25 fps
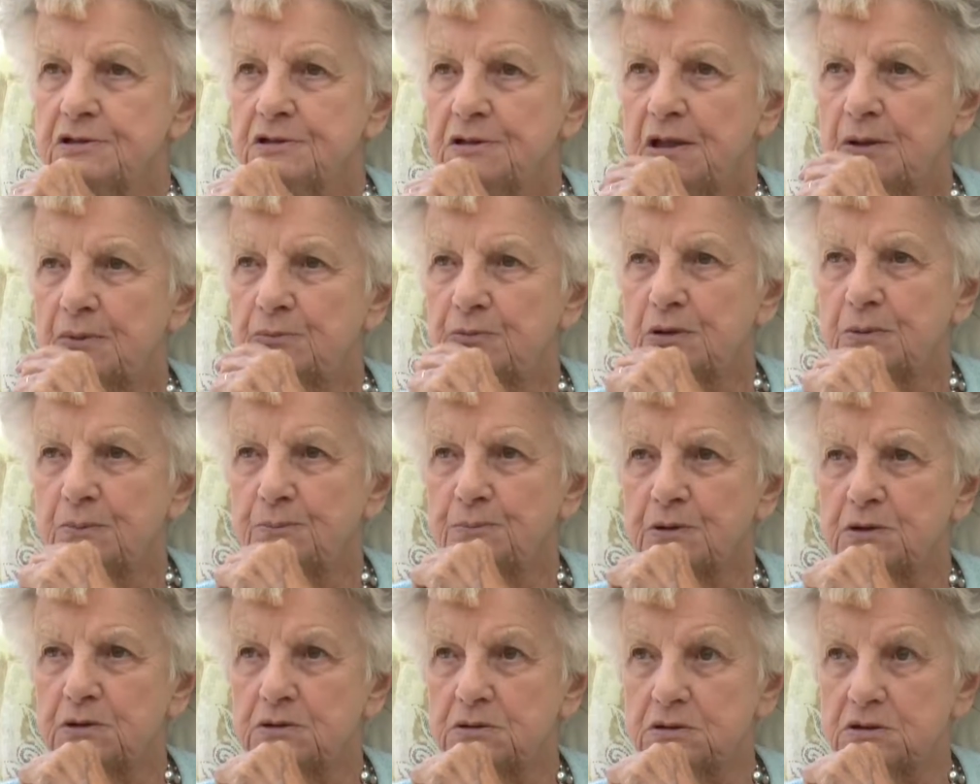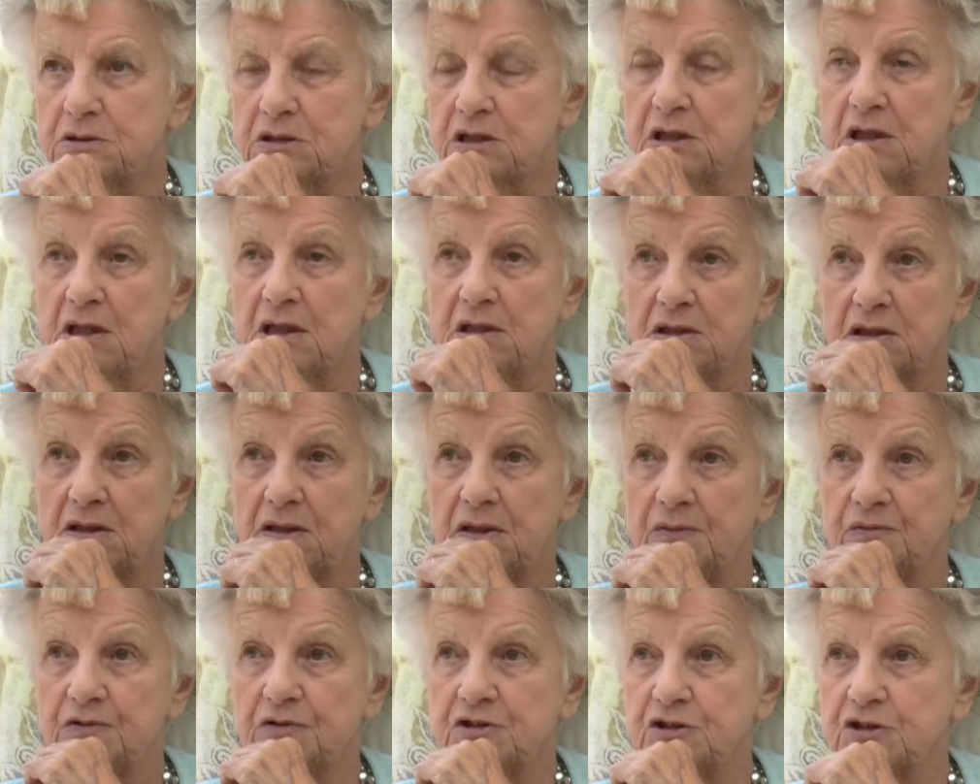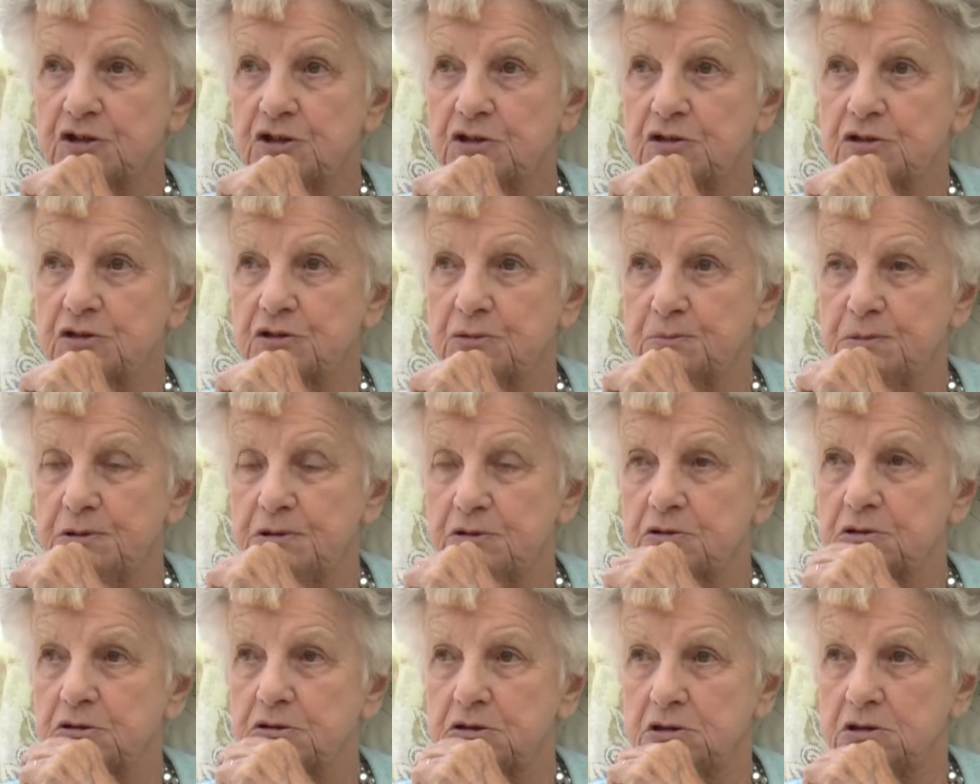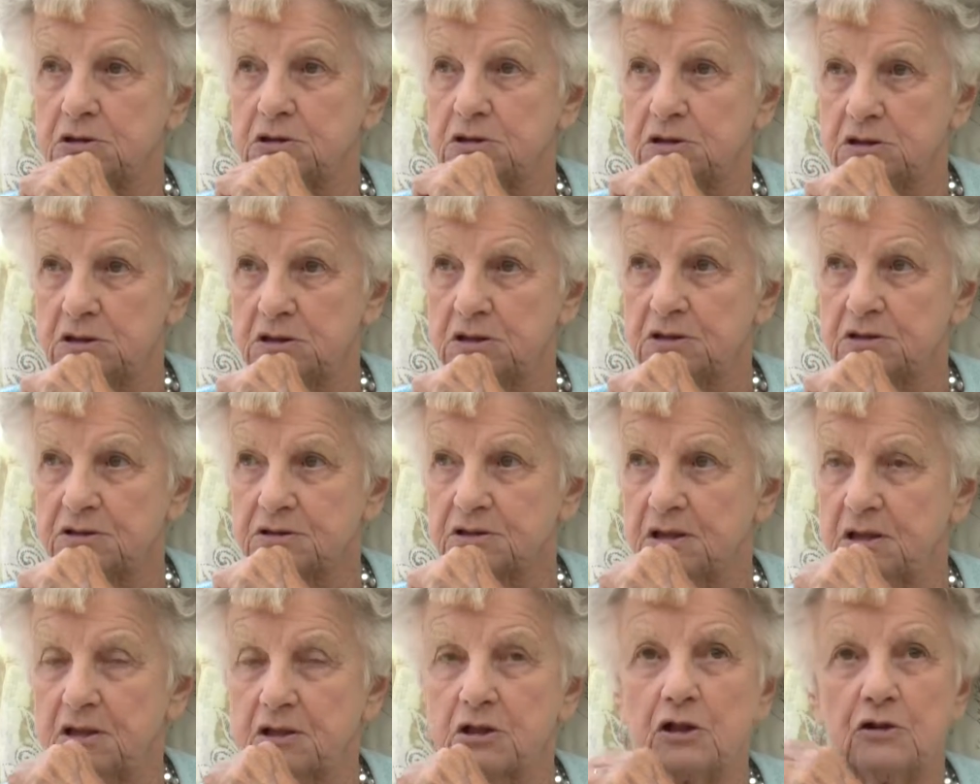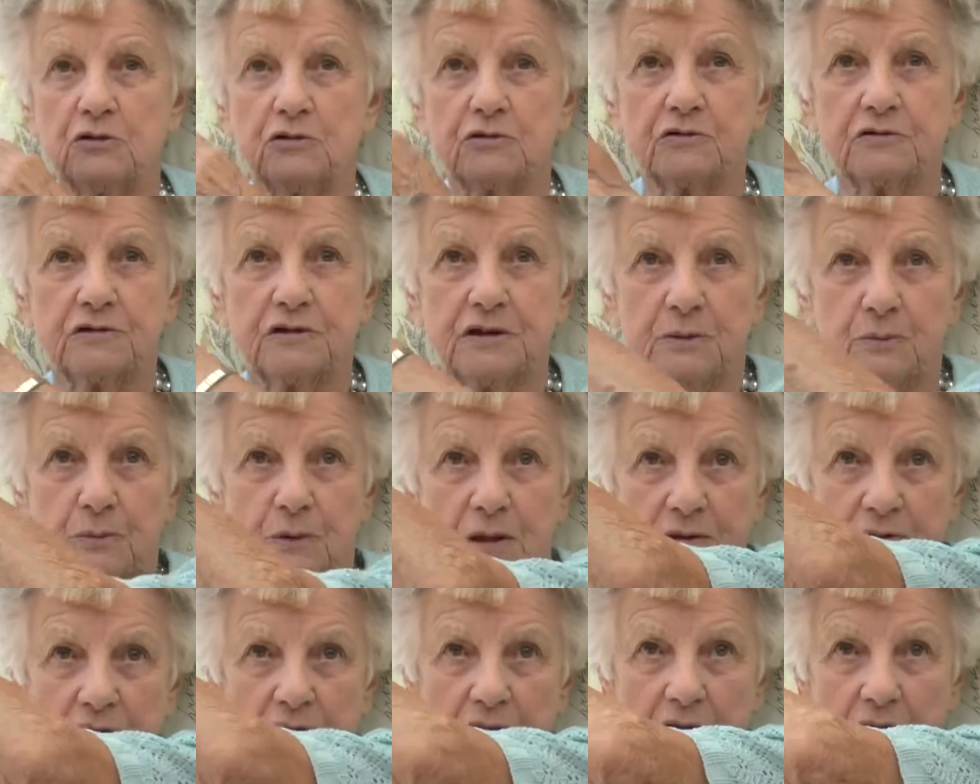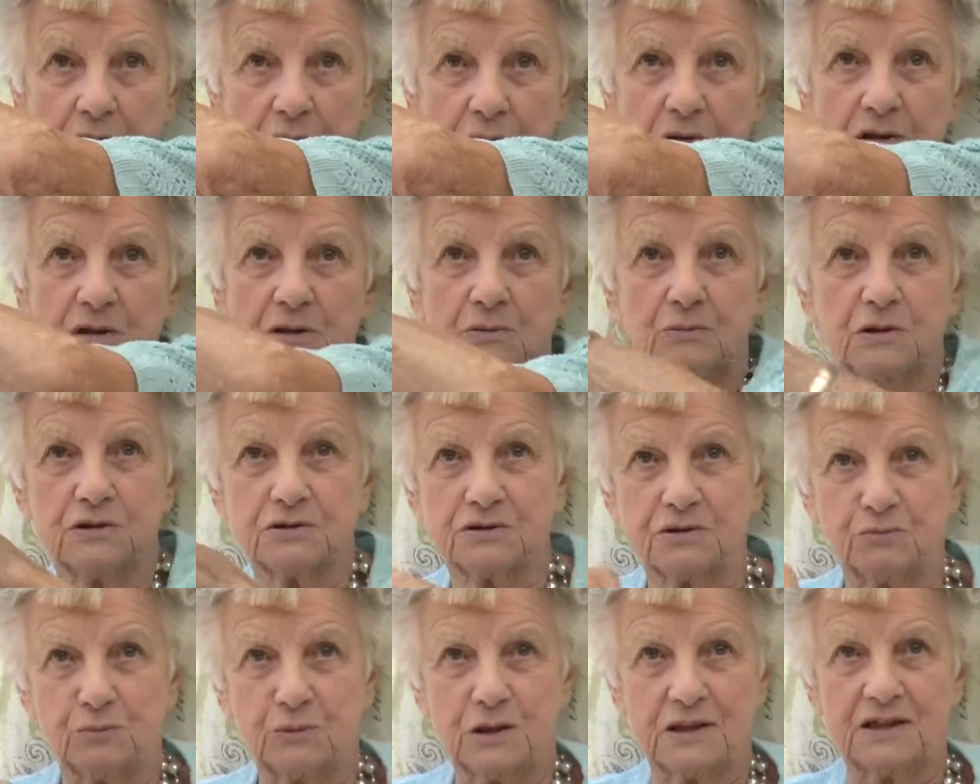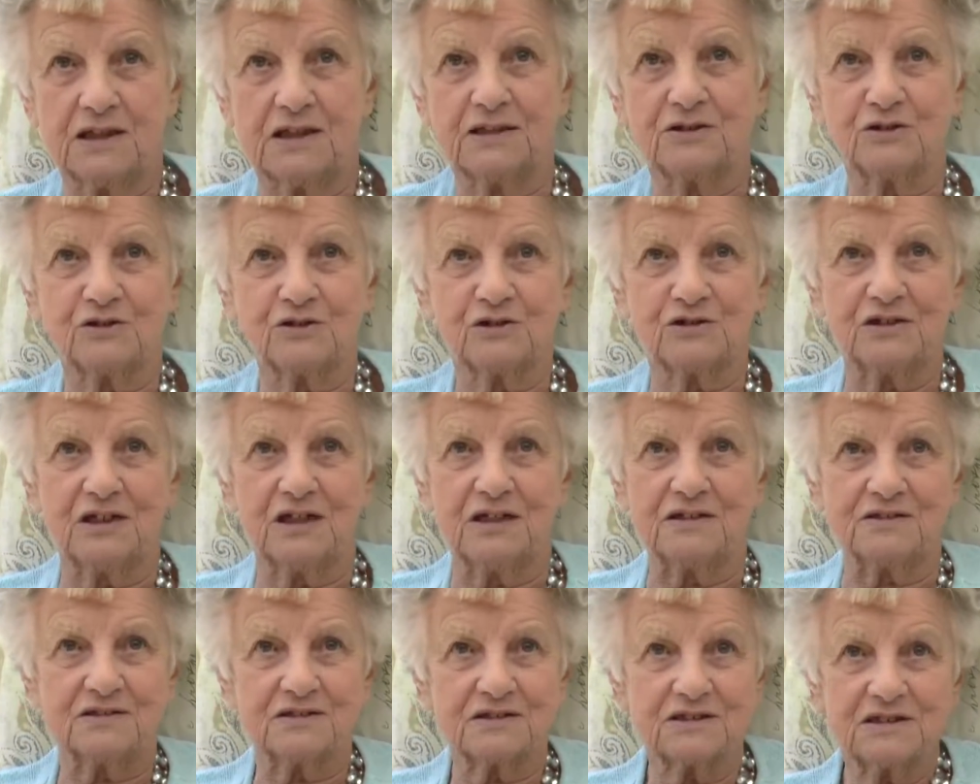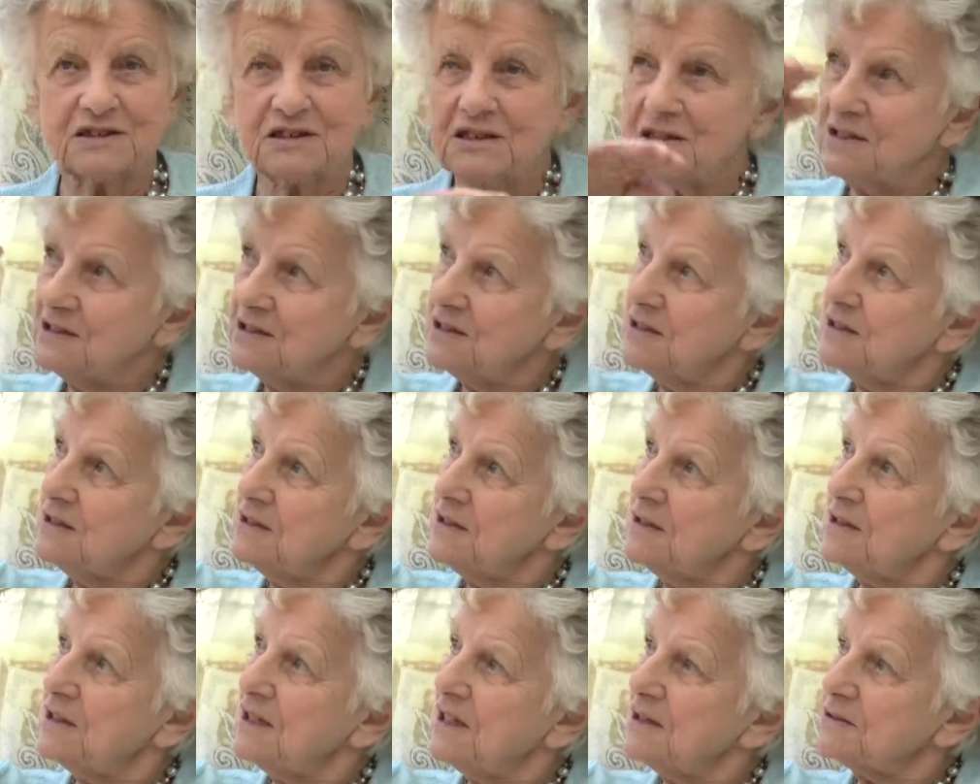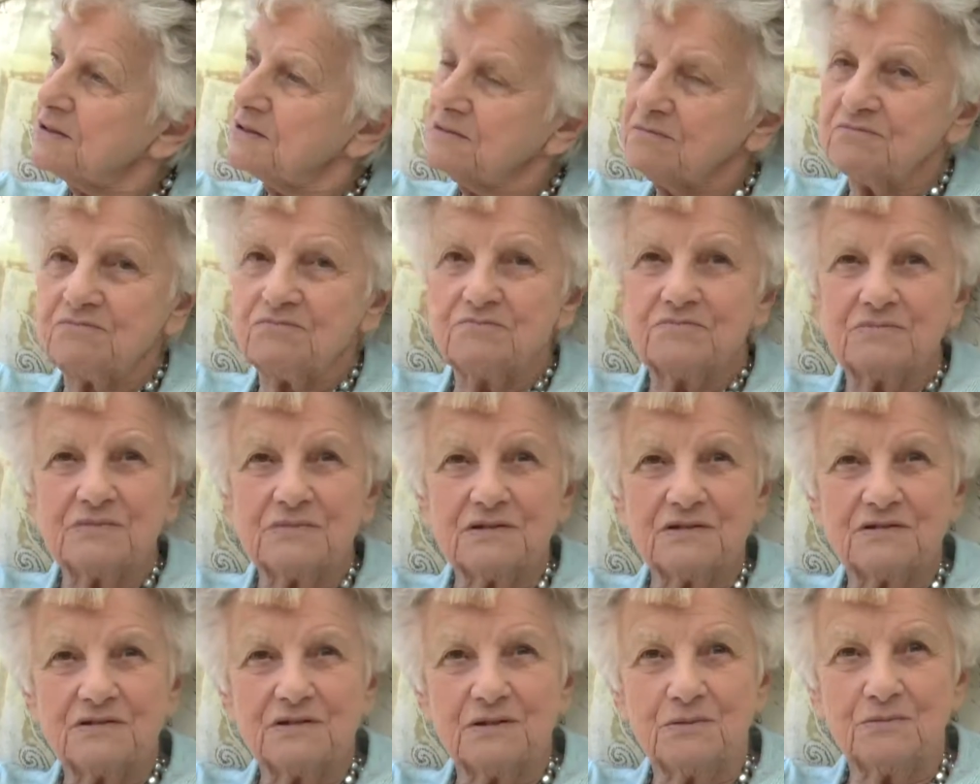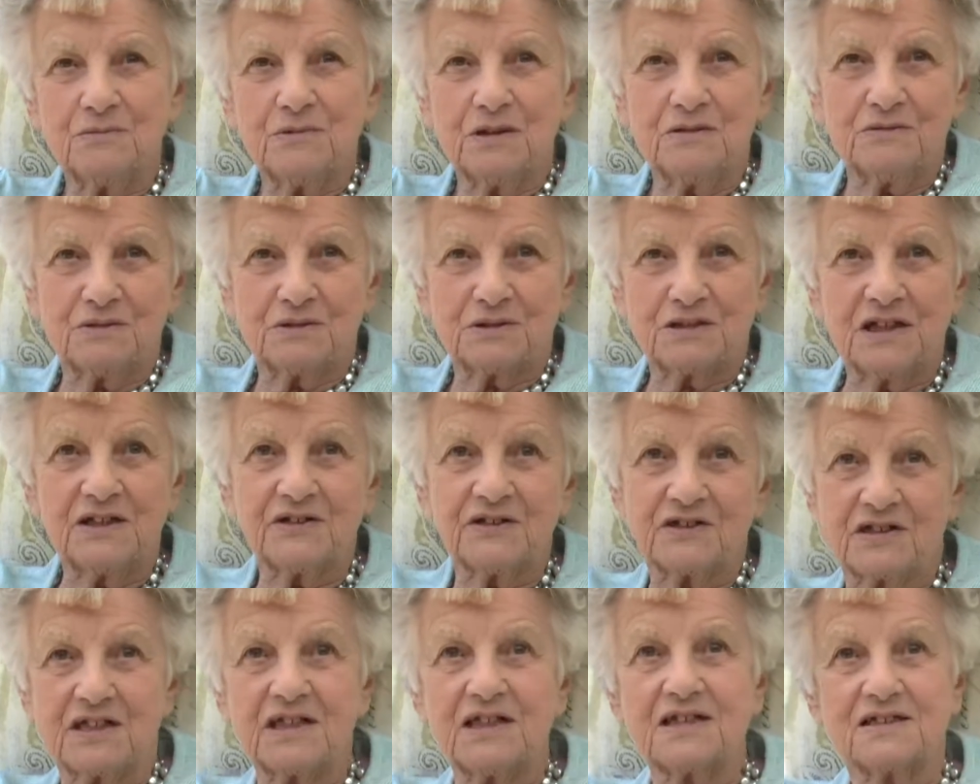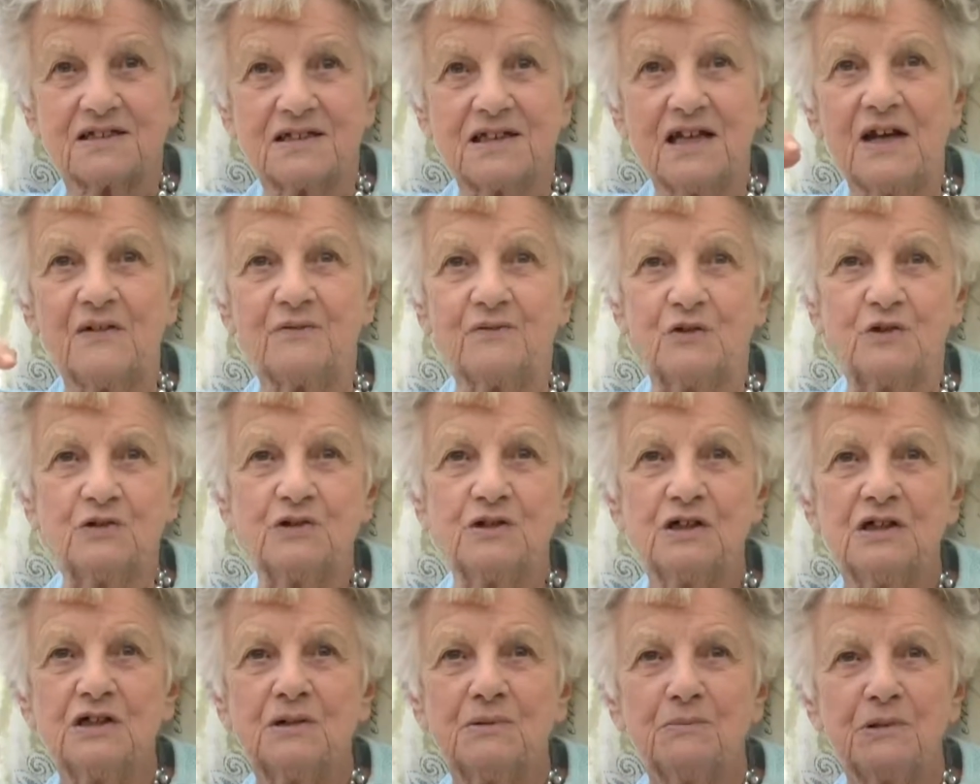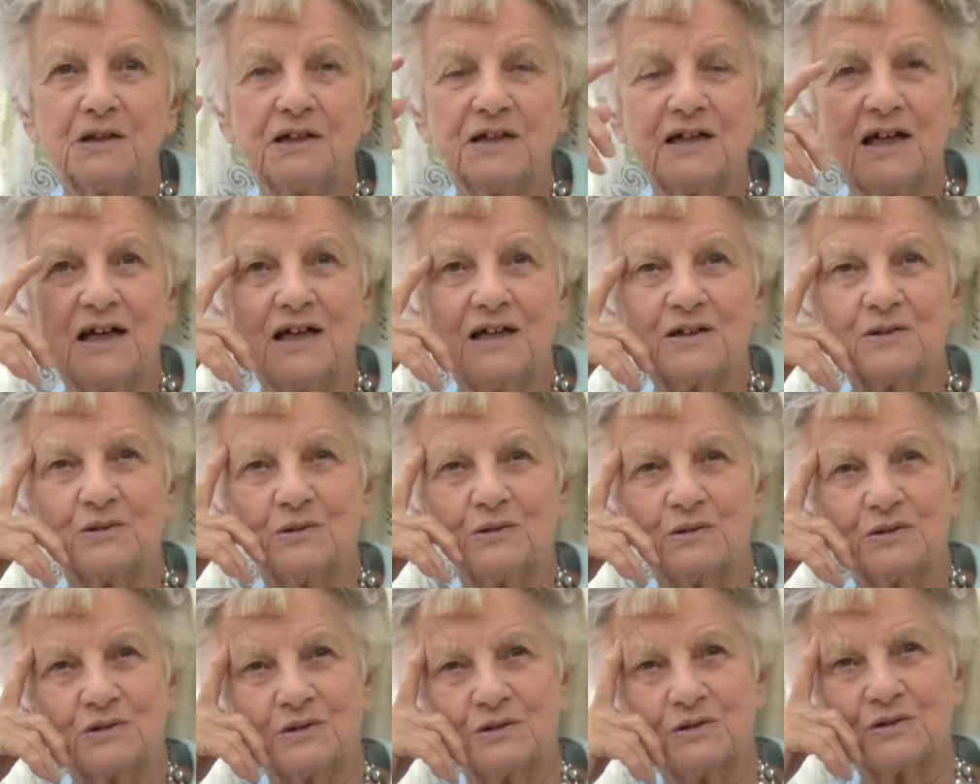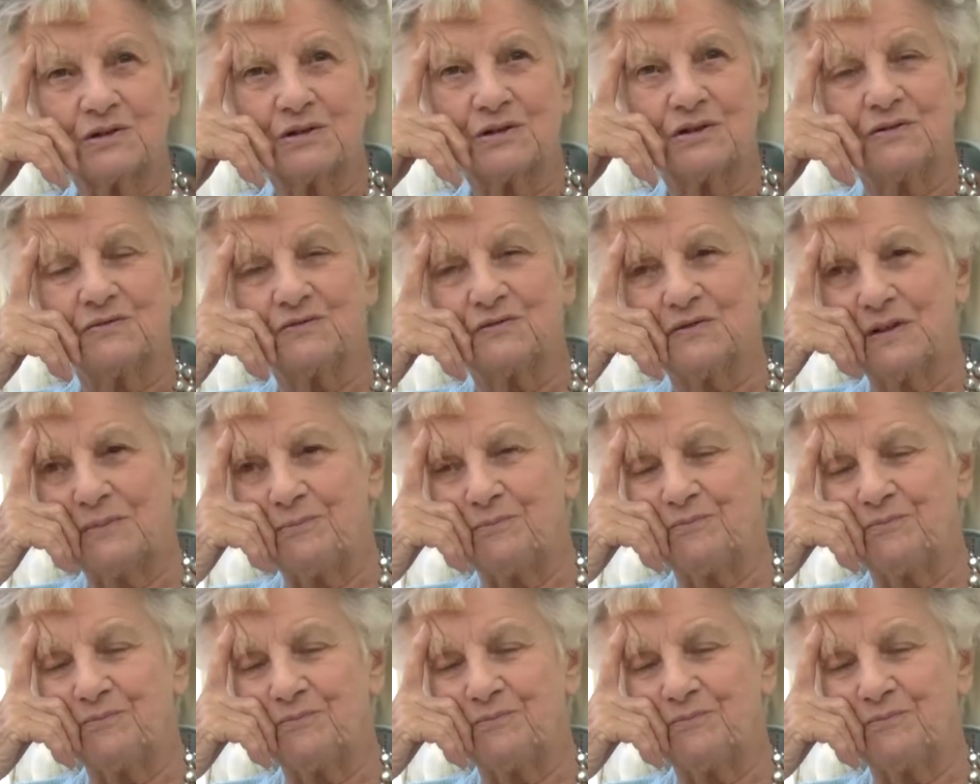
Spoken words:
had one built, and he had a lovely shelter built at the side, a concrete one, you know, it wasn't one underground. It was this level, but it had all sorts of